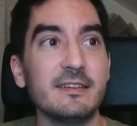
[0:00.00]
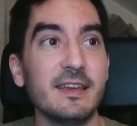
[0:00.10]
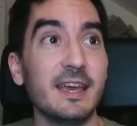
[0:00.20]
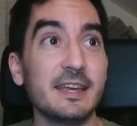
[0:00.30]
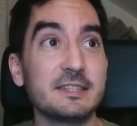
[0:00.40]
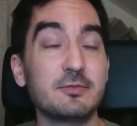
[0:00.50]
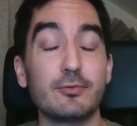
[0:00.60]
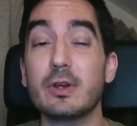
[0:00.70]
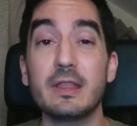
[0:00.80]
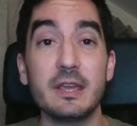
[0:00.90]
it's a
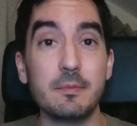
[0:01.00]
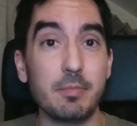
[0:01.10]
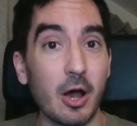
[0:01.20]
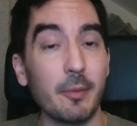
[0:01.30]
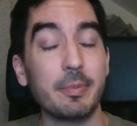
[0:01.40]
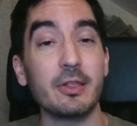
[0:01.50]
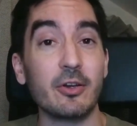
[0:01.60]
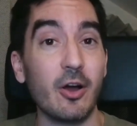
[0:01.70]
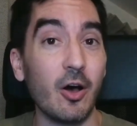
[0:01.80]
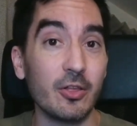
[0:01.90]
really
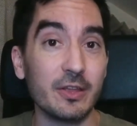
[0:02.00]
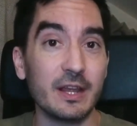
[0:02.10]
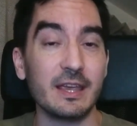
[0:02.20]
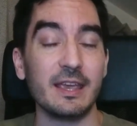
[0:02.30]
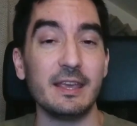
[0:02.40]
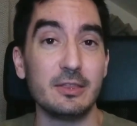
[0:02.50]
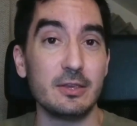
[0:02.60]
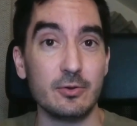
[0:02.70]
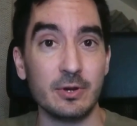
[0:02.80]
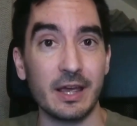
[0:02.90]
popular holiday in the
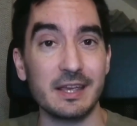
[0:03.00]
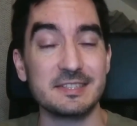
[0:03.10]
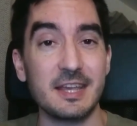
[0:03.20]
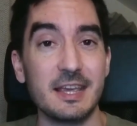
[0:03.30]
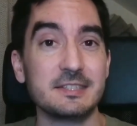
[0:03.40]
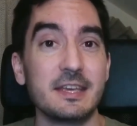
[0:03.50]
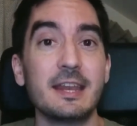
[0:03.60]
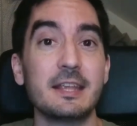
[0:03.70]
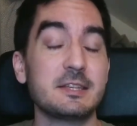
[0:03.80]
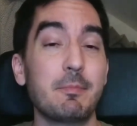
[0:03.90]
United States,
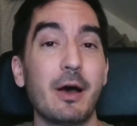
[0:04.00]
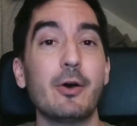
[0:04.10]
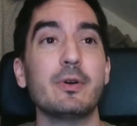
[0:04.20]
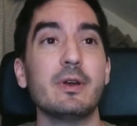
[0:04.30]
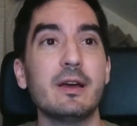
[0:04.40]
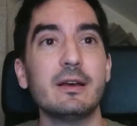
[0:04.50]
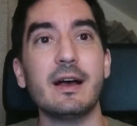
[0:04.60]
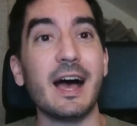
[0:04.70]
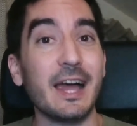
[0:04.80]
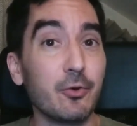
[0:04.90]
and it's about
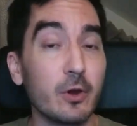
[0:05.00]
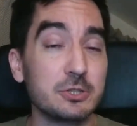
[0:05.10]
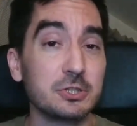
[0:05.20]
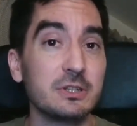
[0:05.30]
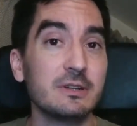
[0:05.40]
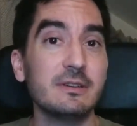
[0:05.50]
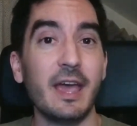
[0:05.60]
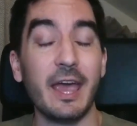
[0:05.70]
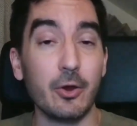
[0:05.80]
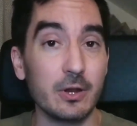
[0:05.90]
Irish
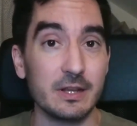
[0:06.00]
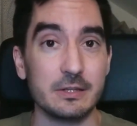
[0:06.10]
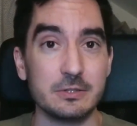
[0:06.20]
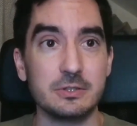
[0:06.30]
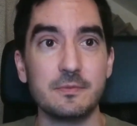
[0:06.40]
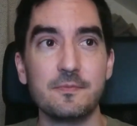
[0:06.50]
heritage.